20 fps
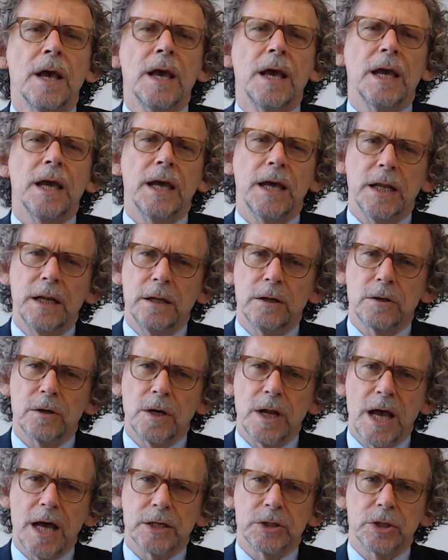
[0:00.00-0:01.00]
In
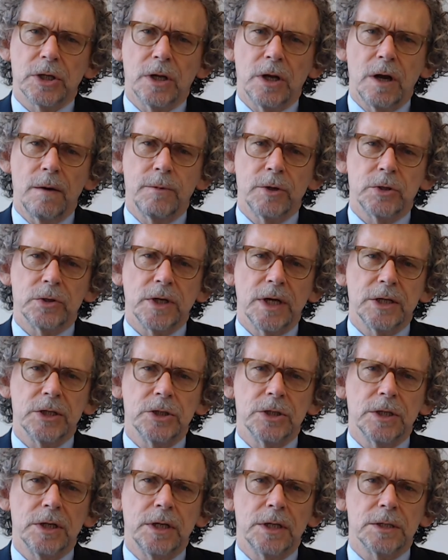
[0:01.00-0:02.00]
international
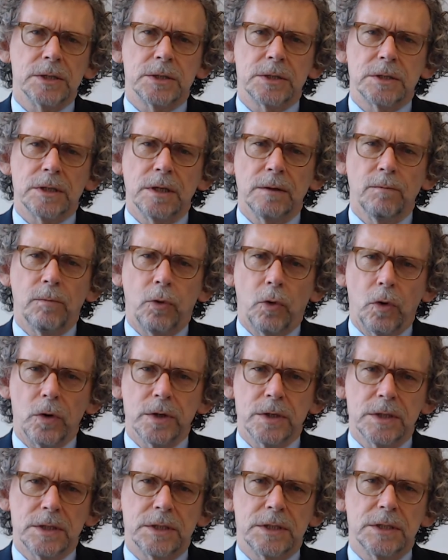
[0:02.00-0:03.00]
arbitration, it's
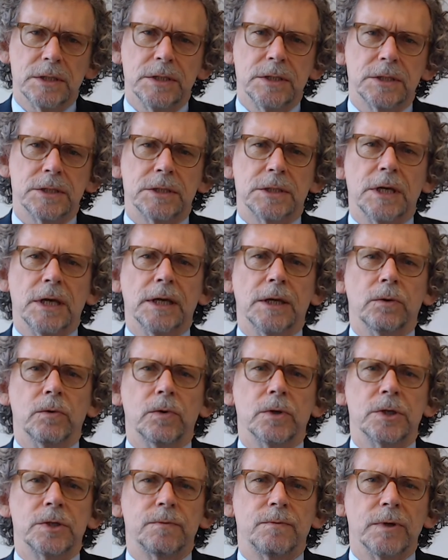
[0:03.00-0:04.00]
important to
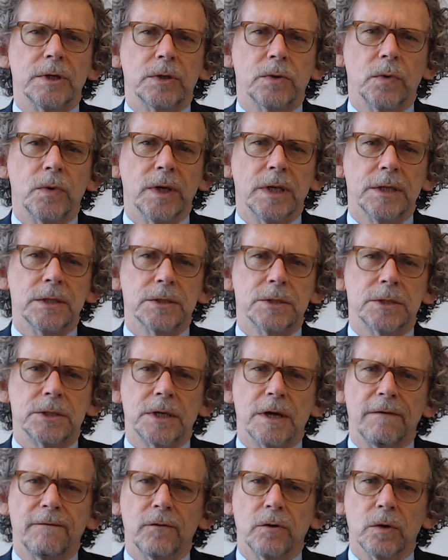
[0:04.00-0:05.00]
distinguish between
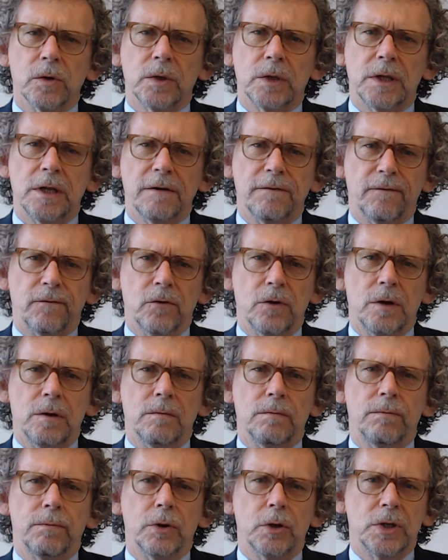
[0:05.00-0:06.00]
several different
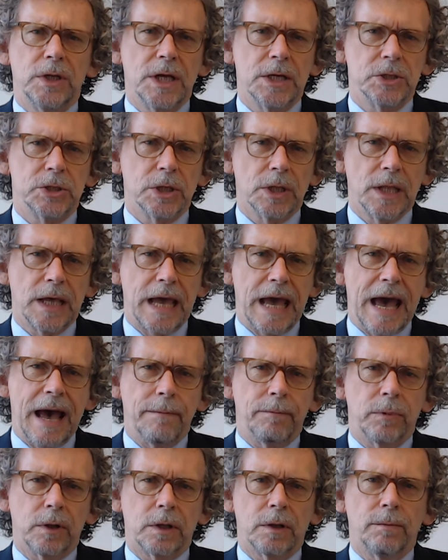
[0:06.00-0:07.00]
potentially
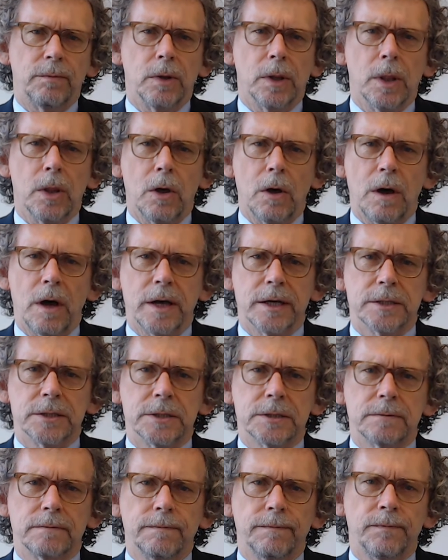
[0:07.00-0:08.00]
applicable
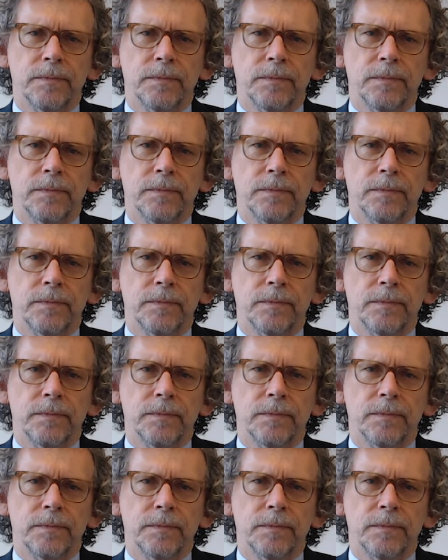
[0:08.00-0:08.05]
laws.